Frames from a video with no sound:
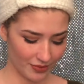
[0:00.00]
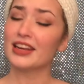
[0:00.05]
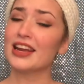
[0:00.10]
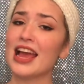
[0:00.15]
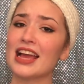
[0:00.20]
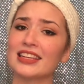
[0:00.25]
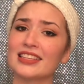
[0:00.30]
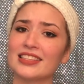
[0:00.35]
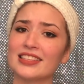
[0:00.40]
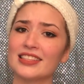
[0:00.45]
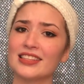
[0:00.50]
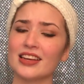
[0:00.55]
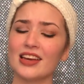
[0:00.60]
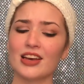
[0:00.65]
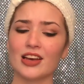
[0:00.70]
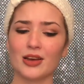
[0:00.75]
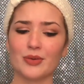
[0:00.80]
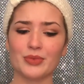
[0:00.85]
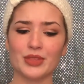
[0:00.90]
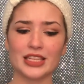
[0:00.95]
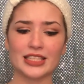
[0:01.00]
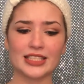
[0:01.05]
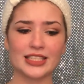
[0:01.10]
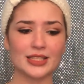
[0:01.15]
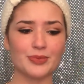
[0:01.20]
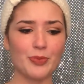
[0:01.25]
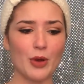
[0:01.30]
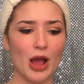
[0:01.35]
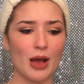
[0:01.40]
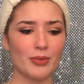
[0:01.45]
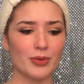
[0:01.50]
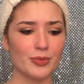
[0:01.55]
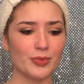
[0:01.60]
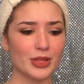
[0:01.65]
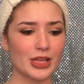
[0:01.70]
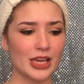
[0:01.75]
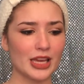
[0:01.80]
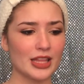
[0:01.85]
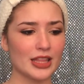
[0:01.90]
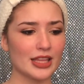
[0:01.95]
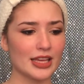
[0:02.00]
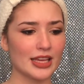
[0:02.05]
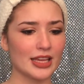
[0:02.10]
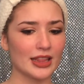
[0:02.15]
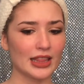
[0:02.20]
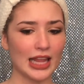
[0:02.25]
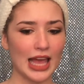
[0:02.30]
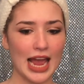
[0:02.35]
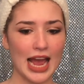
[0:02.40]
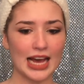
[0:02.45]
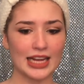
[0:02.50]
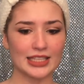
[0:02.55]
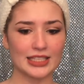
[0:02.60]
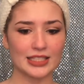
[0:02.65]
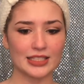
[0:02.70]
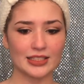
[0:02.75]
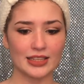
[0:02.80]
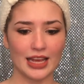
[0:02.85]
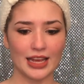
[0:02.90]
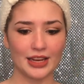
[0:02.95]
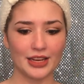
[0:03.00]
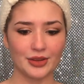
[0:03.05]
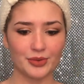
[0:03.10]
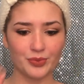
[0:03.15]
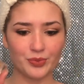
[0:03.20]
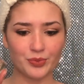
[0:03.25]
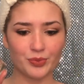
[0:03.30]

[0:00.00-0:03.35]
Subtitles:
Next, this is probably the last like